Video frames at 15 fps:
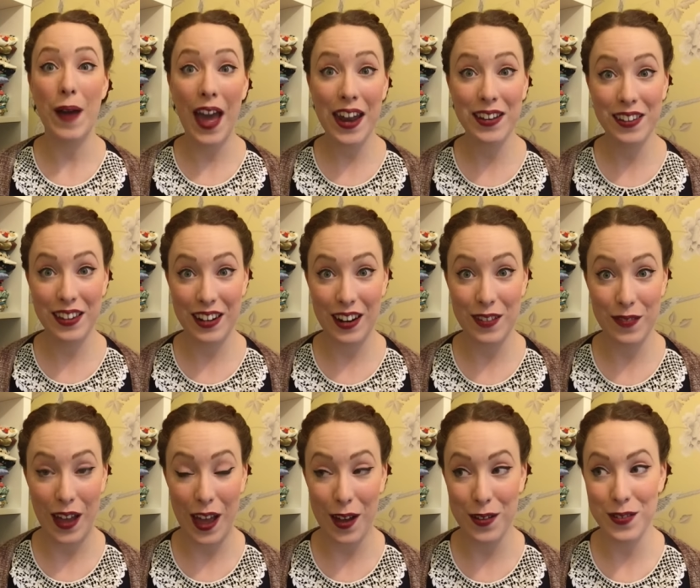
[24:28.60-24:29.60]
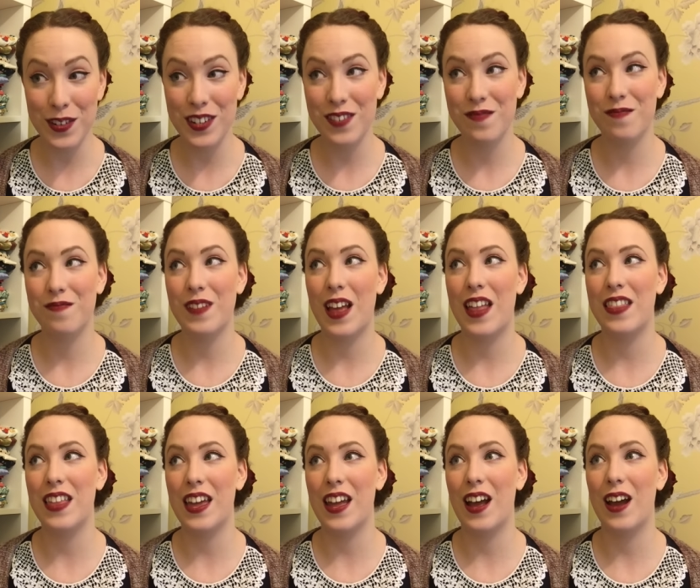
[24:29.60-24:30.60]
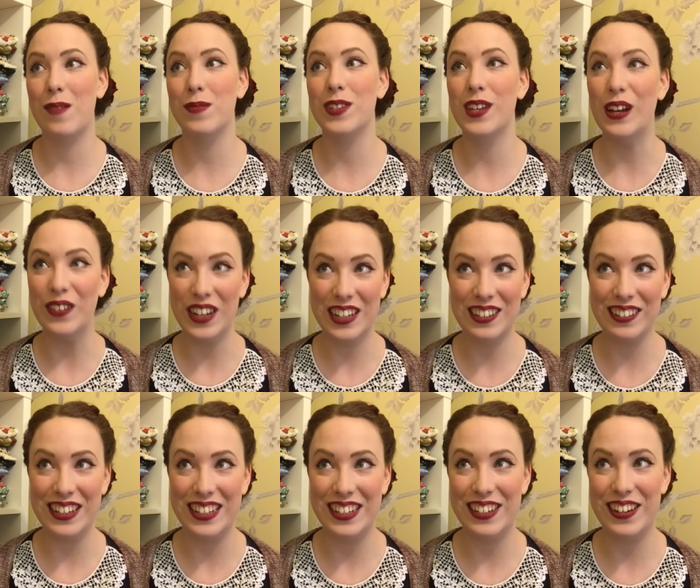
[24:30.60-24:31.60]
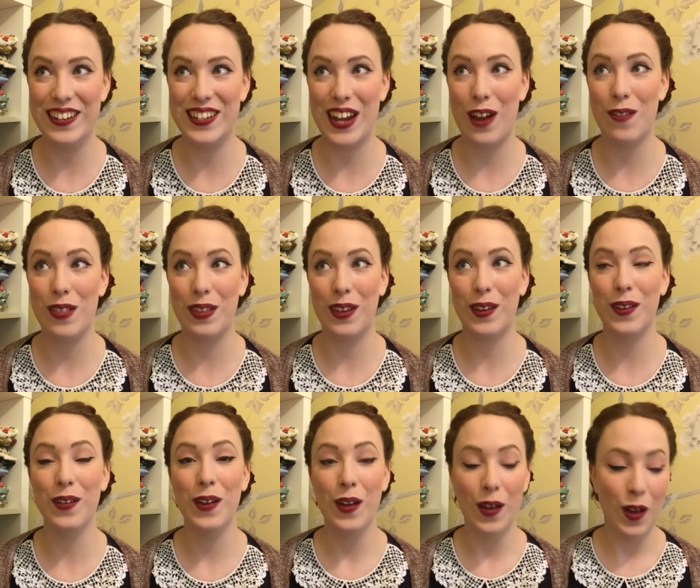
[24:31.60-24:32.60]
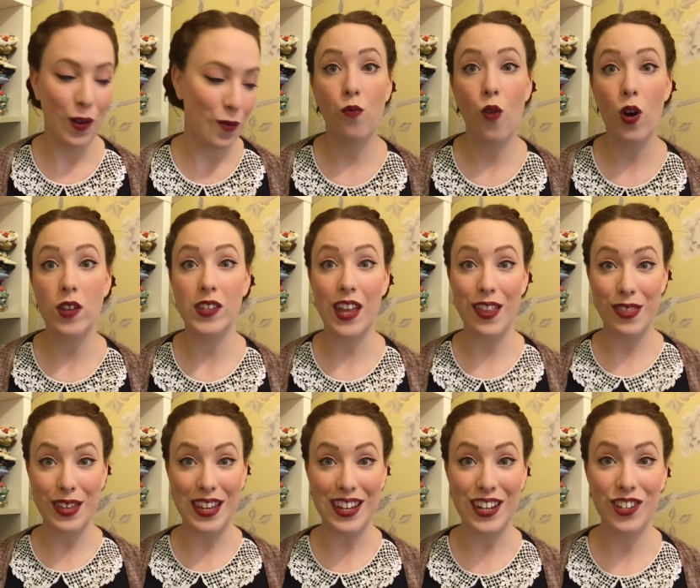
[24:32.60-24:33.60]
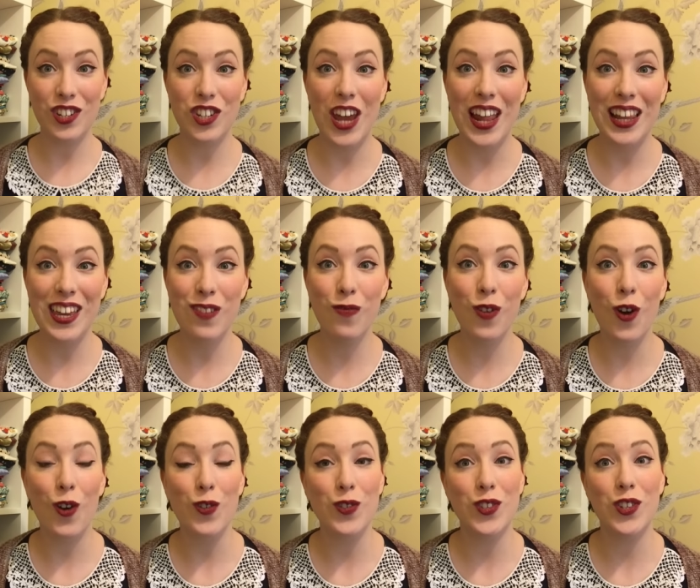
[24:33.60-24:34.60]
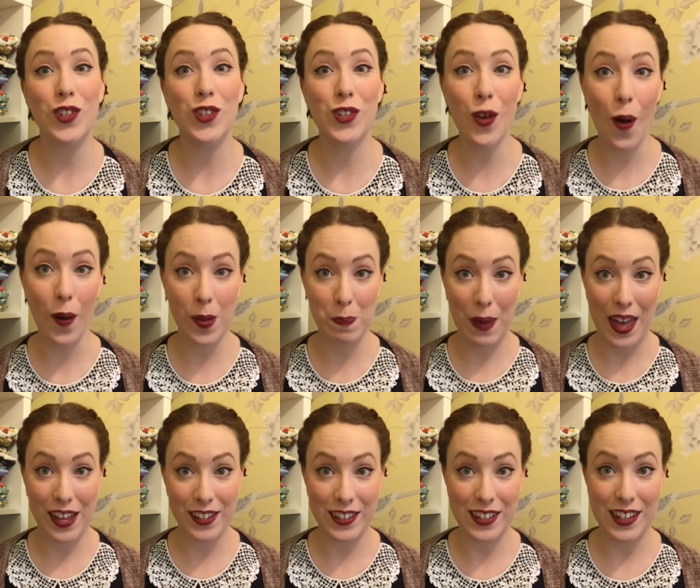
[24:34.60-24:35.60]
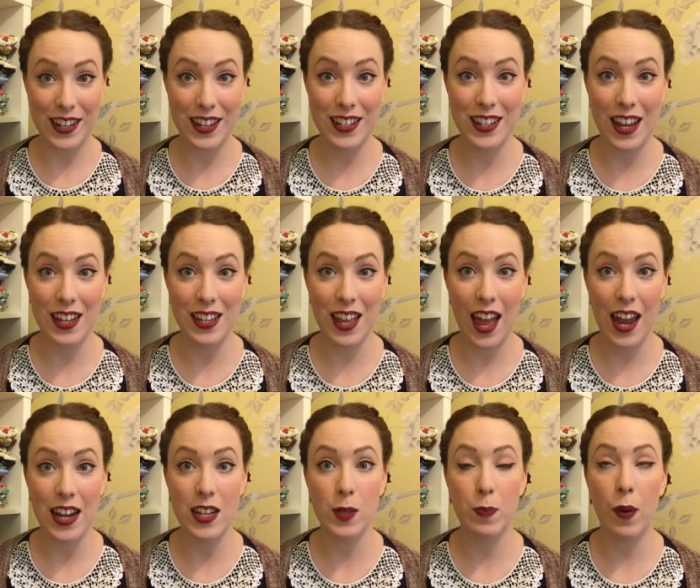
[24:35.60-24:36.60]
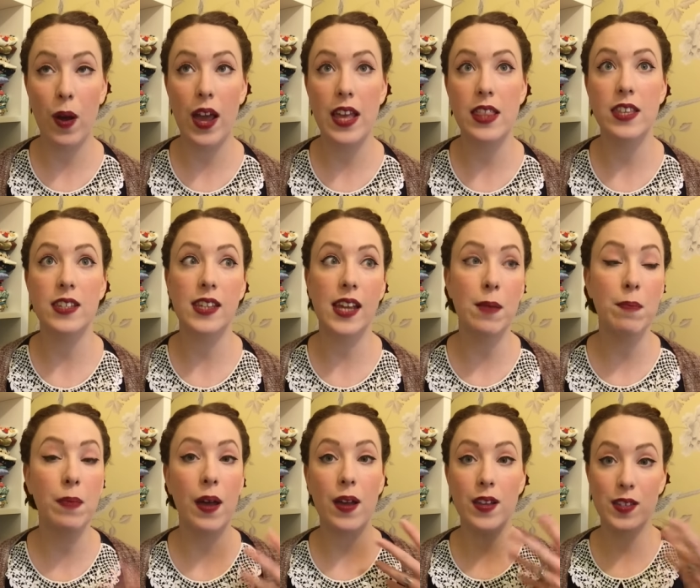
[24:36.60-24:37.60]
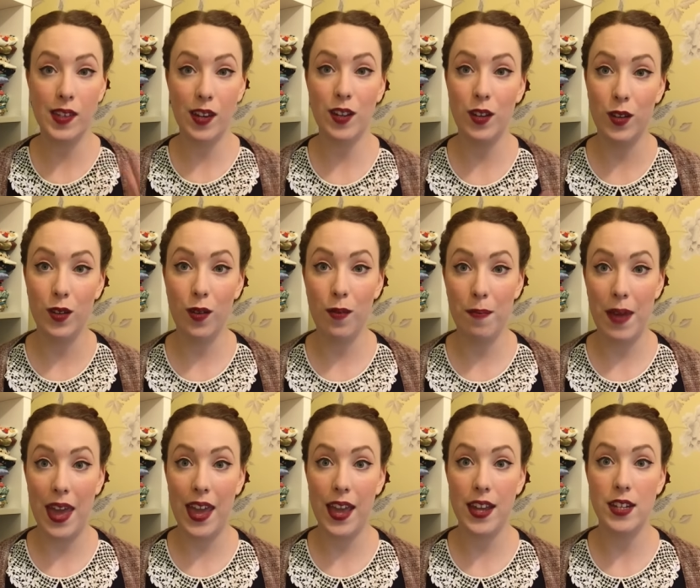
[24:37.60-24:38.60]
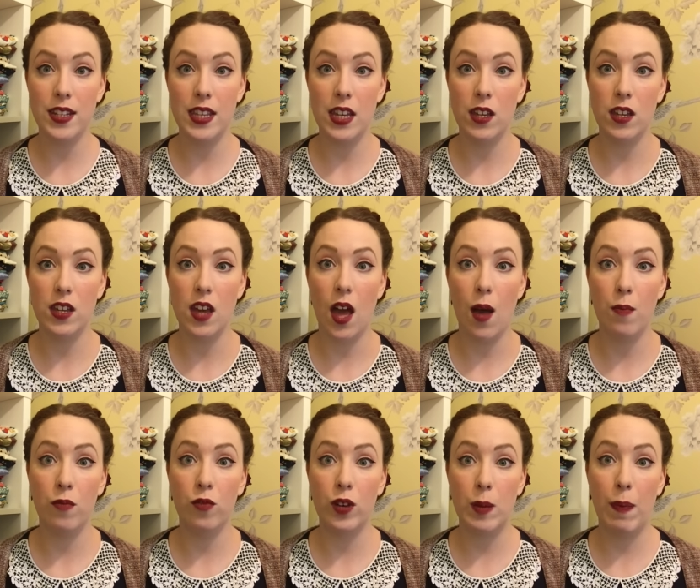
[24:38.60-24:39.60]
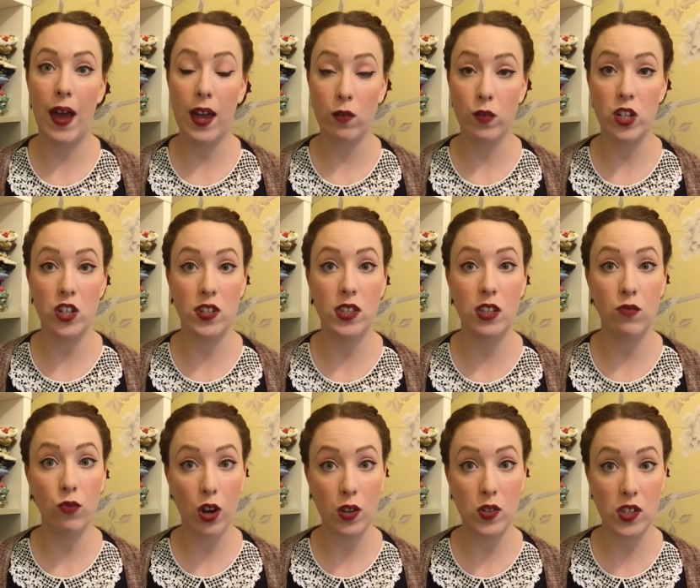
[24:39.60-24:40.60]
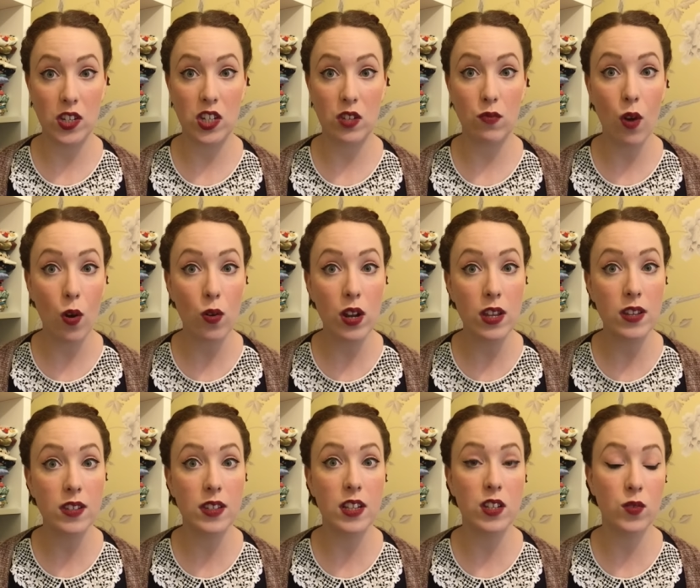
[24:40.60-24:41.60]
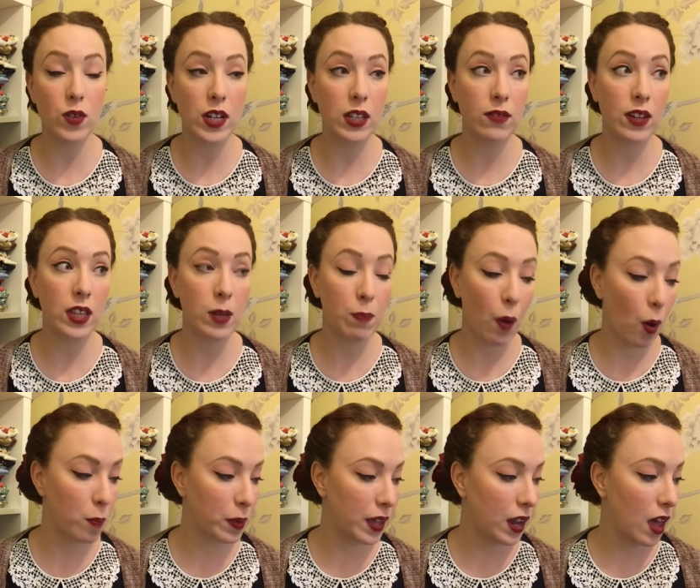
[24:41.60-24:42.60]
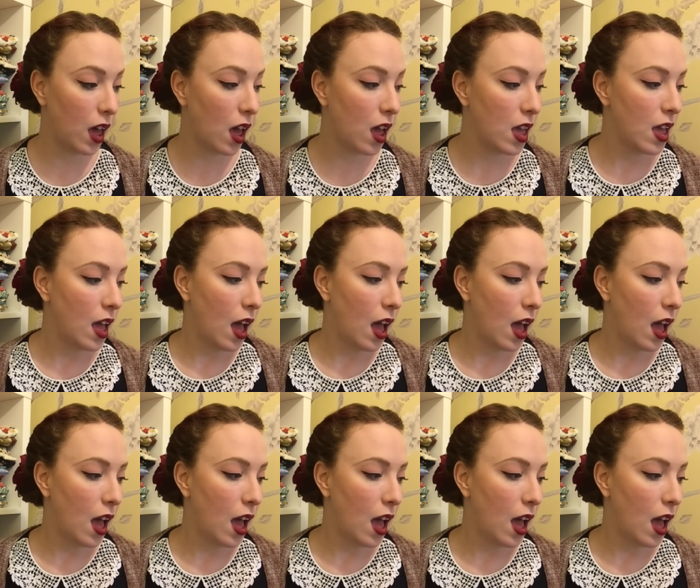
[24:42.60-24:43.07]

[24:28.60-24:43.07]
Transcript: the pattern that I found and that I'm so excited to share with you was the Jelly Rolls sock pattern, and that is by the same person who made the um, free pattern, which is the Rose City Rollers, that's really, really popular.